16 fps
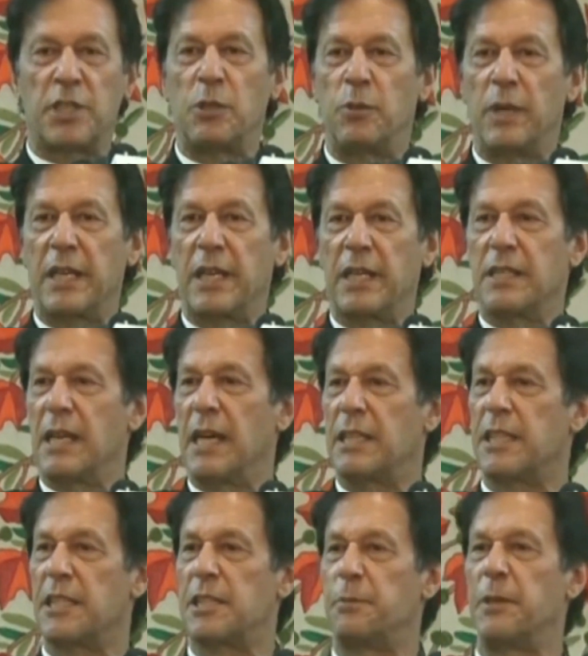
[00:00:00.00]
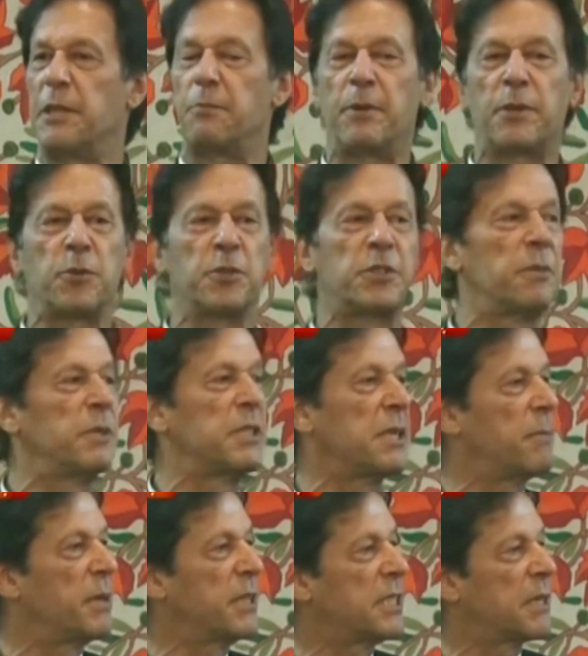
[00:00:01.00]
concludes by reminding
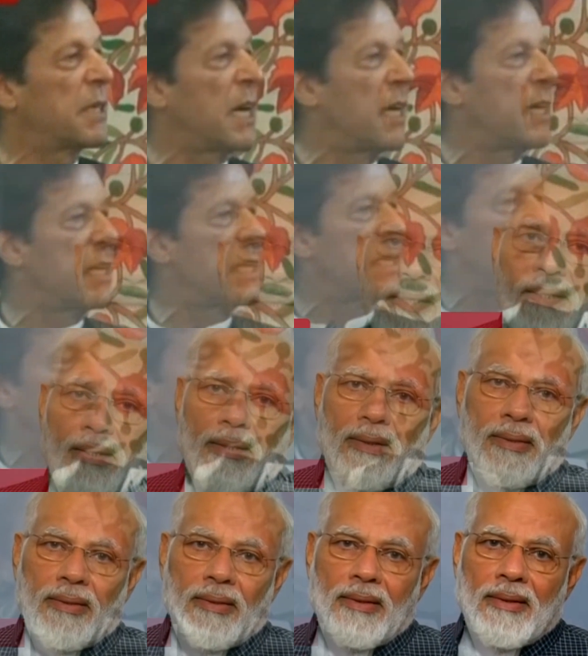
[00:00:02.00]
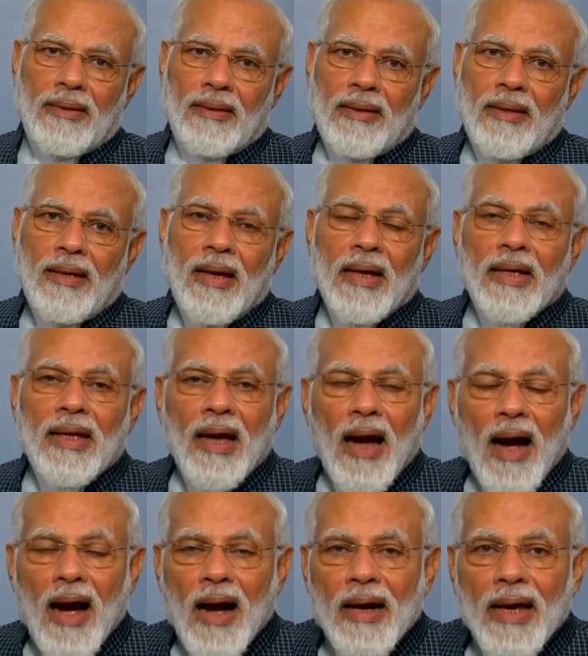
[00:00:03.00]
us that Modi and Imran
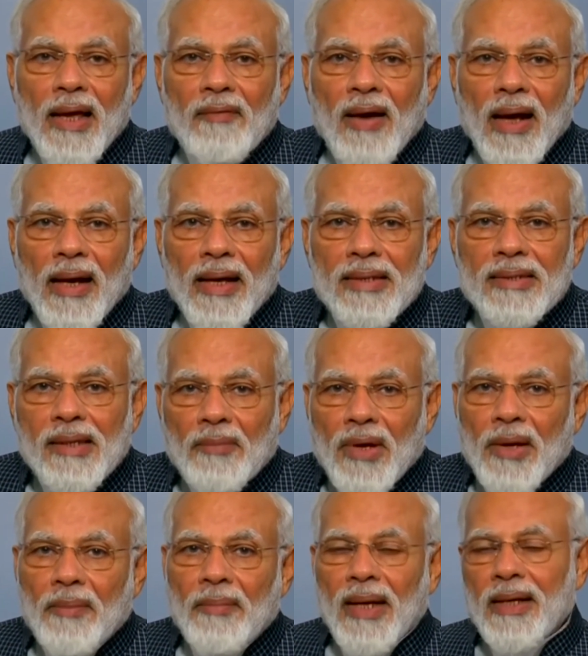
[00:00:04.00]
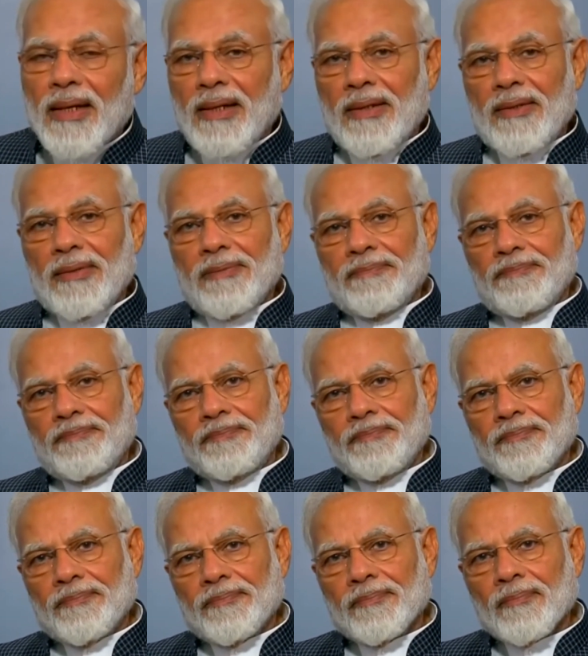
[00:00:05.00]
remain Hindu and Muslim,
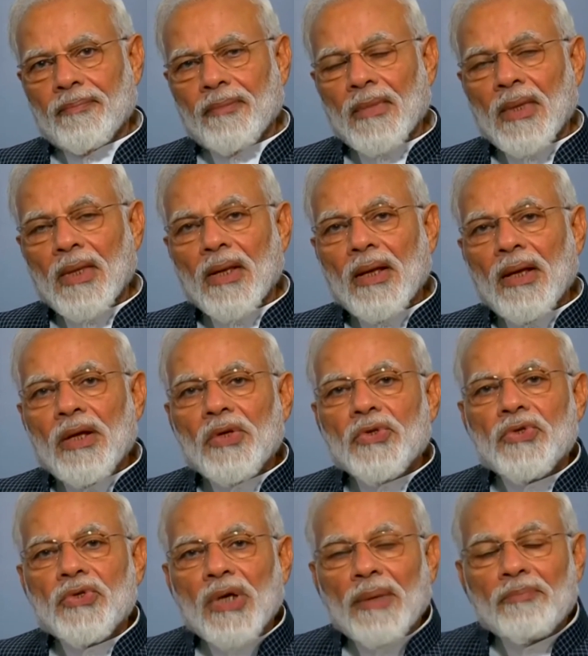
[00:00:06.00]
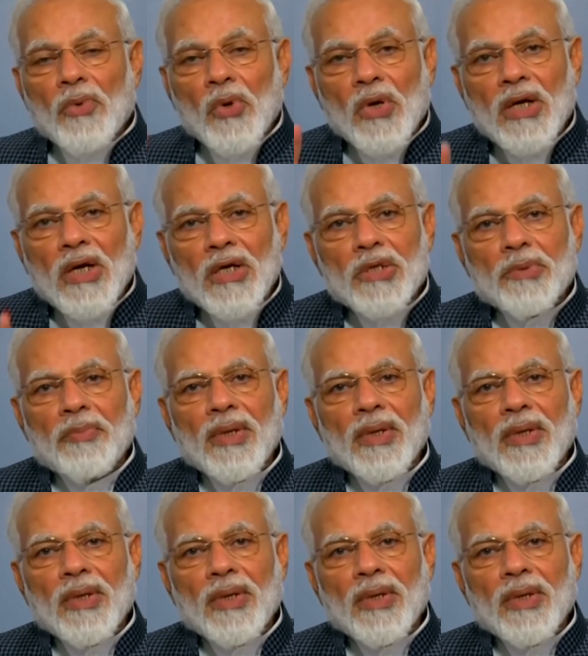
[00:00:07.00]
respectively, but fail to